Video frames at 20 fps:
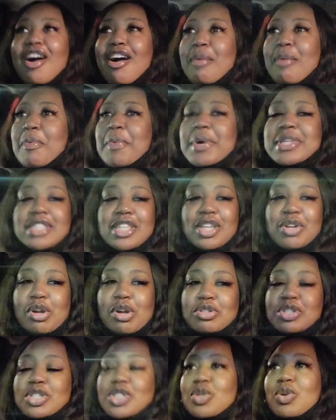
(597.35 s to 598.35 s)
I'm going to the
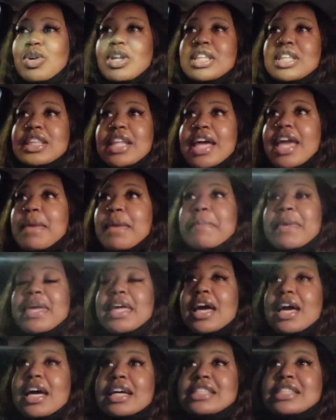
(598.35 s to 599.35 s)
grocery store late
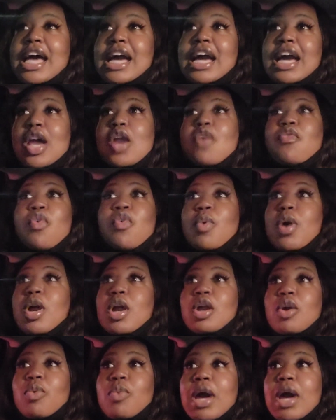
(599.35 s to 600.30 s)
because I got up at work